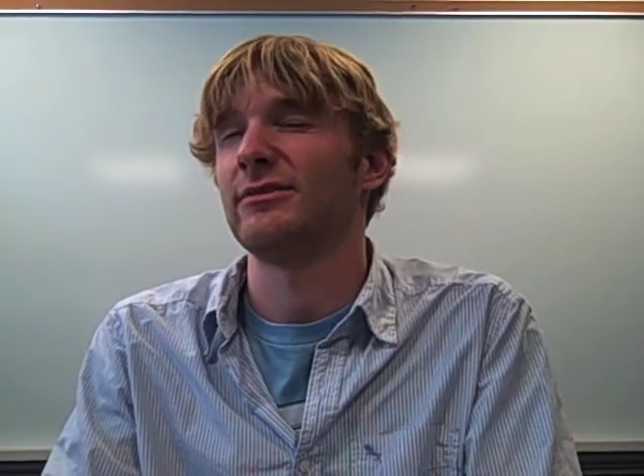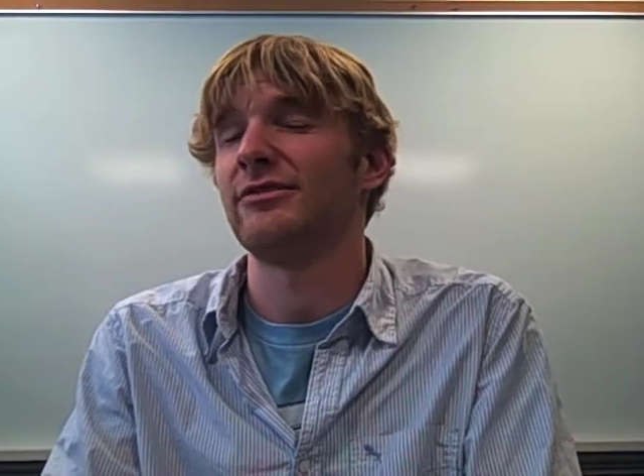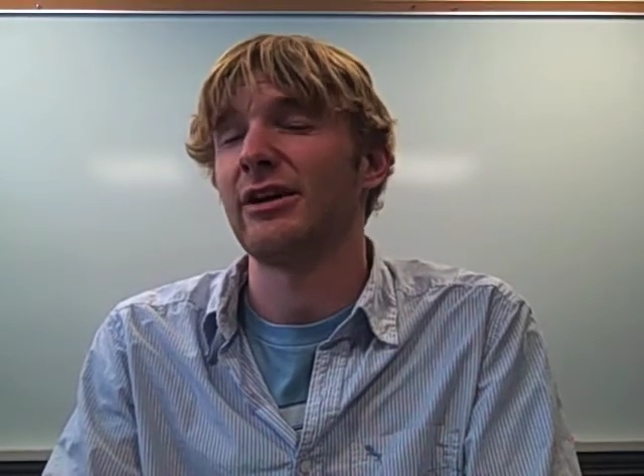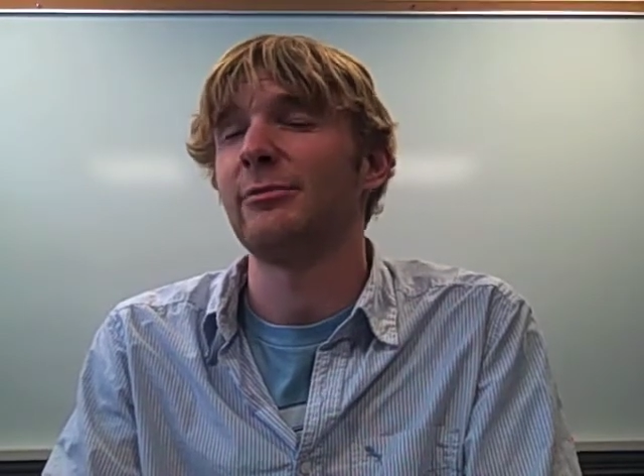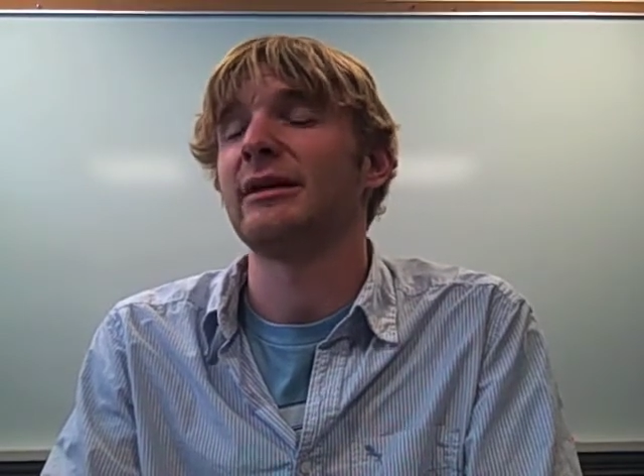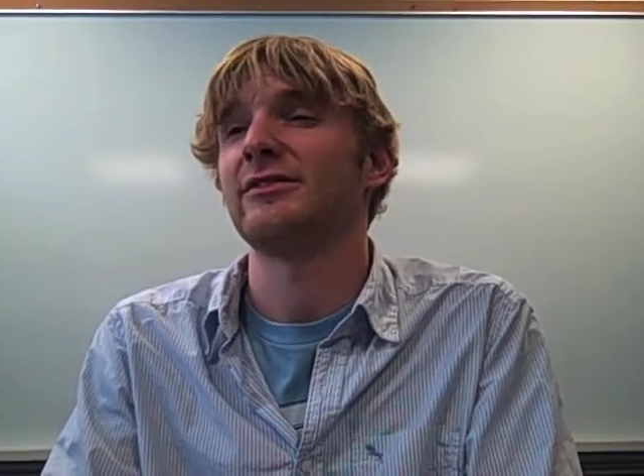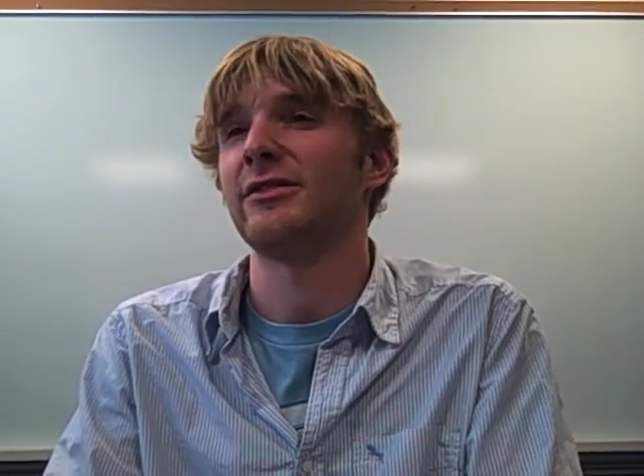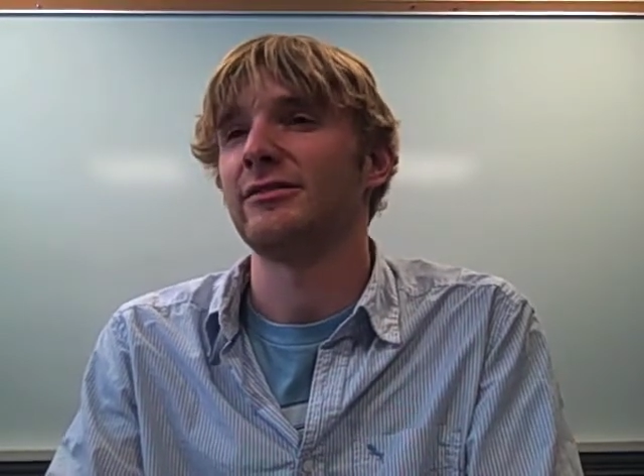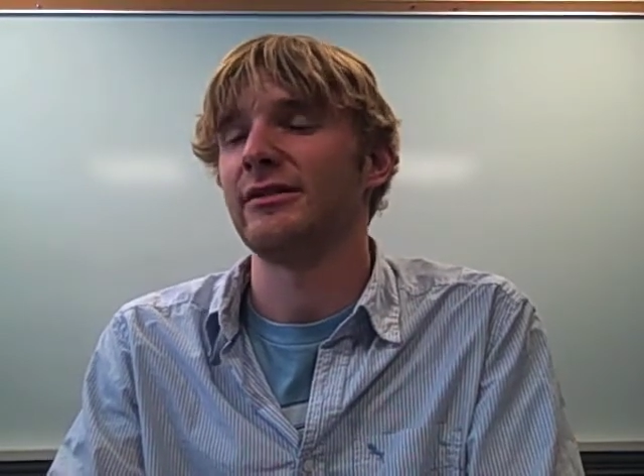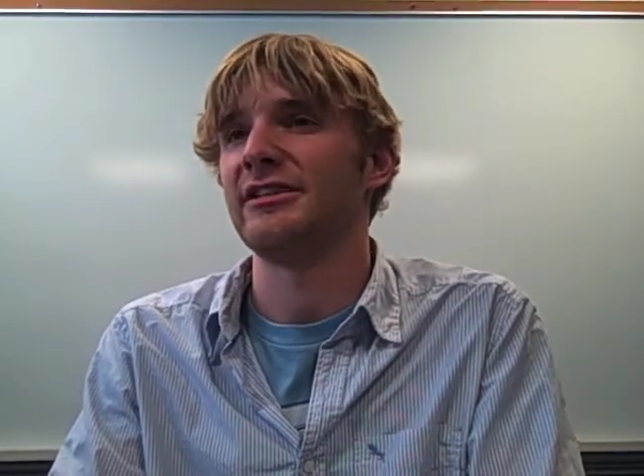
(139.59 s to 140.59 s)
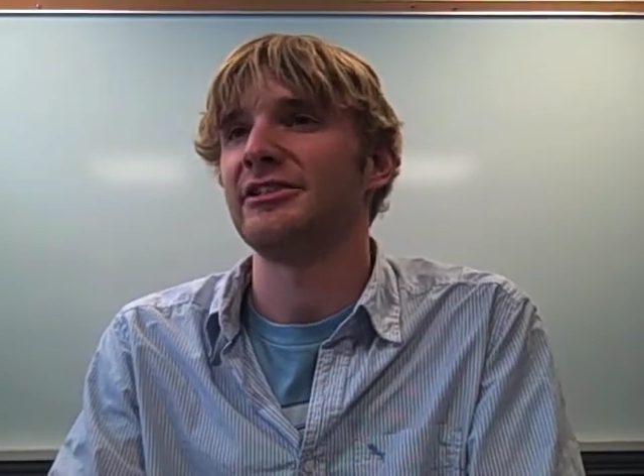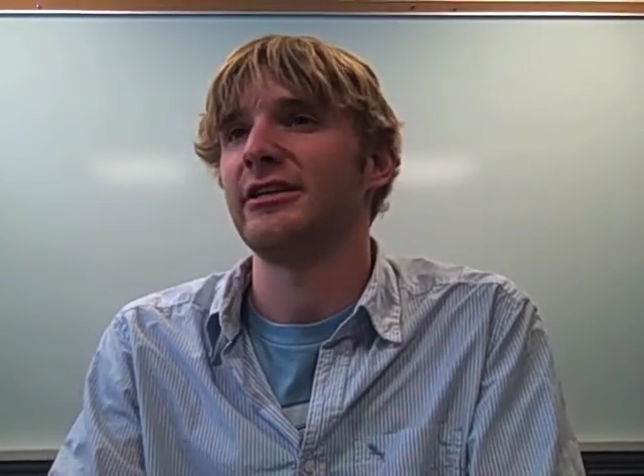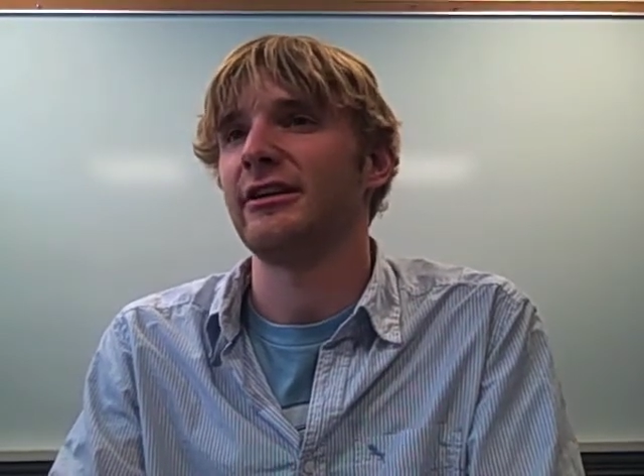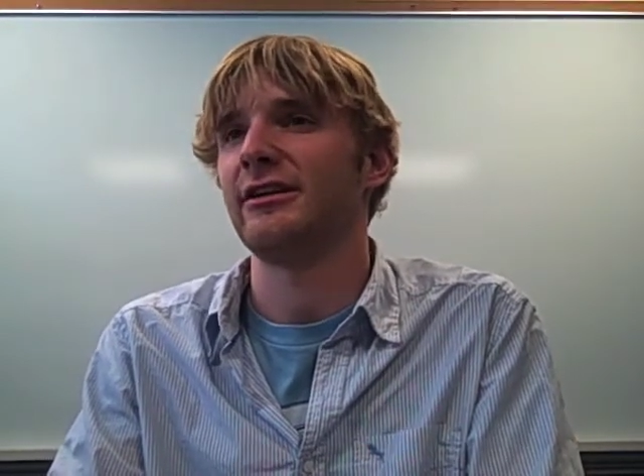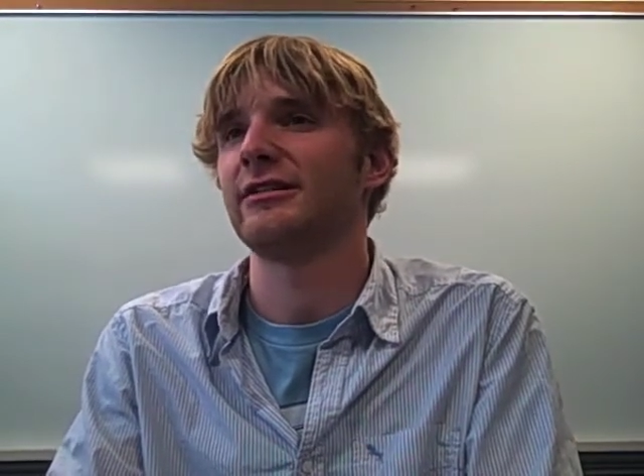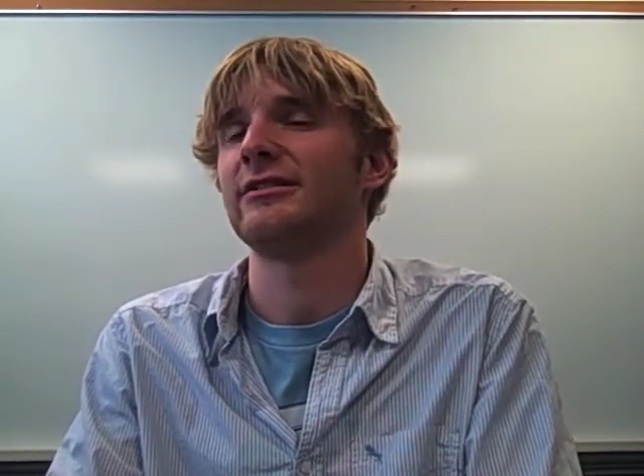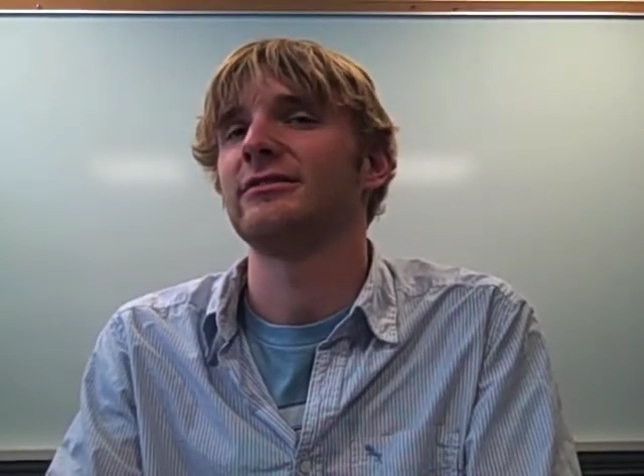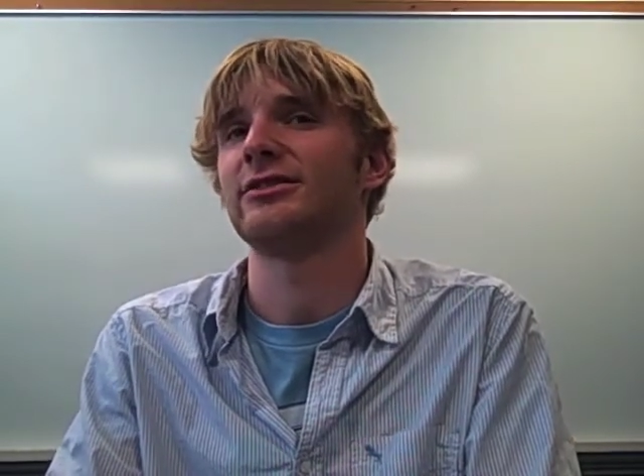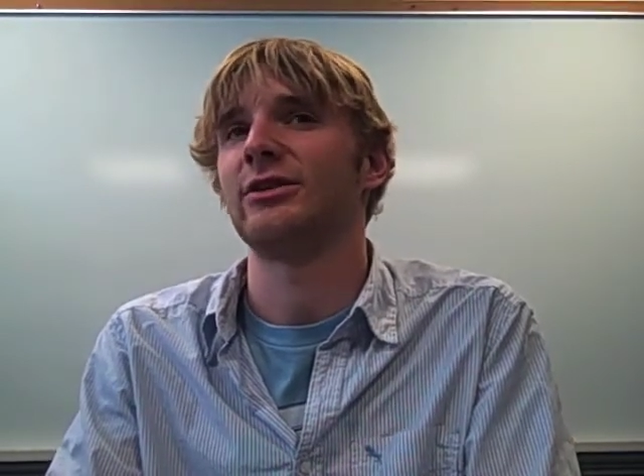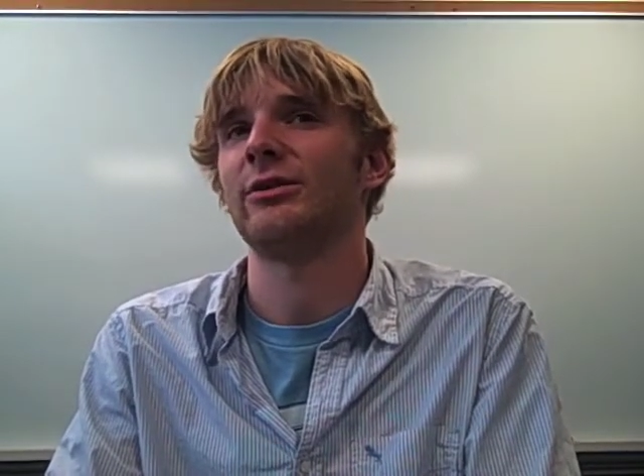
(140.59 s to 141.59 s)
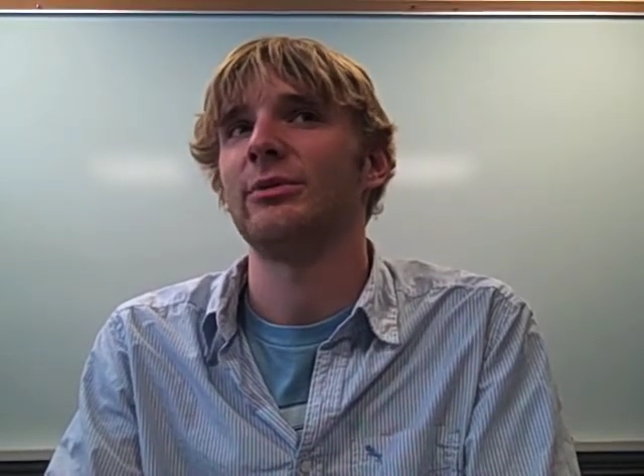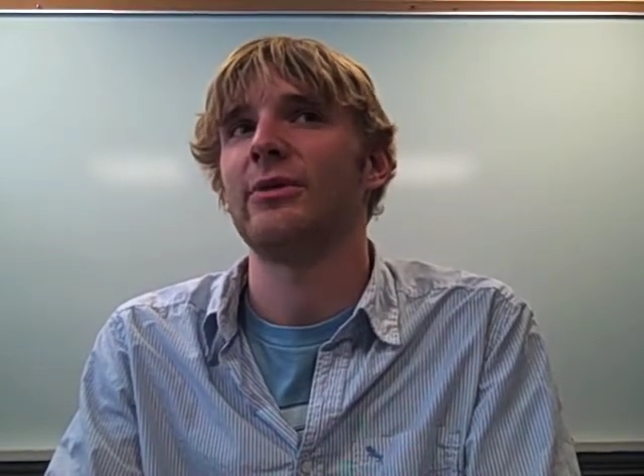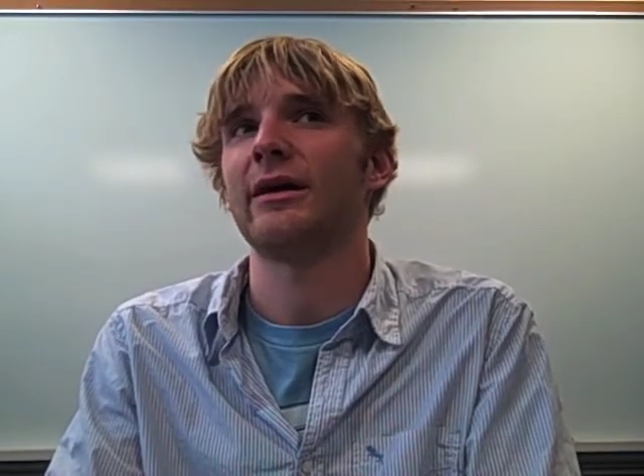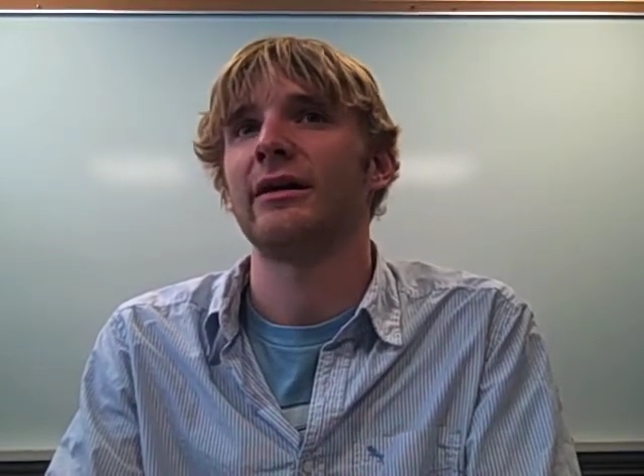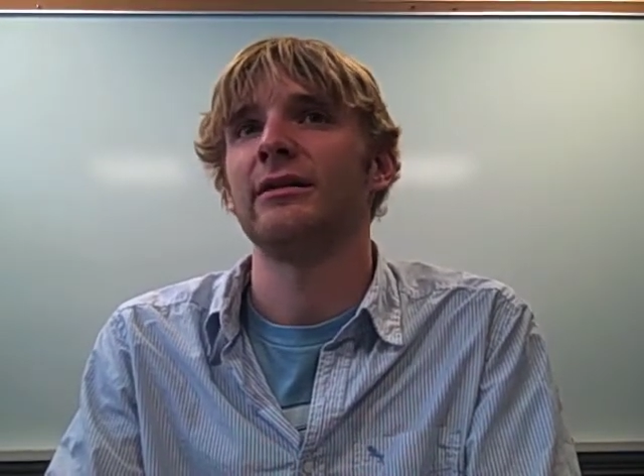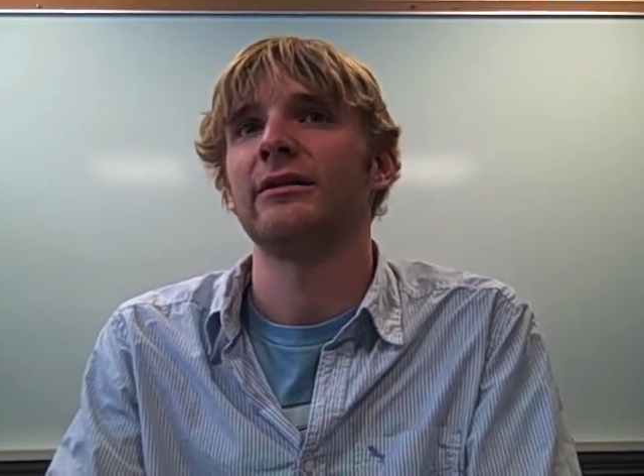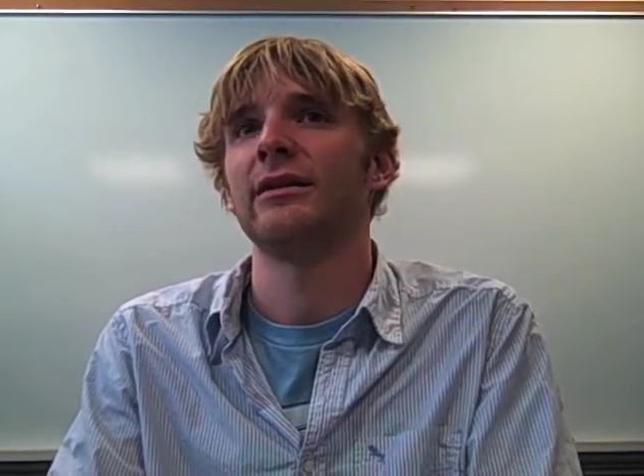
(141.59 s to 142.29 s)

environmental engineer, so I'll be working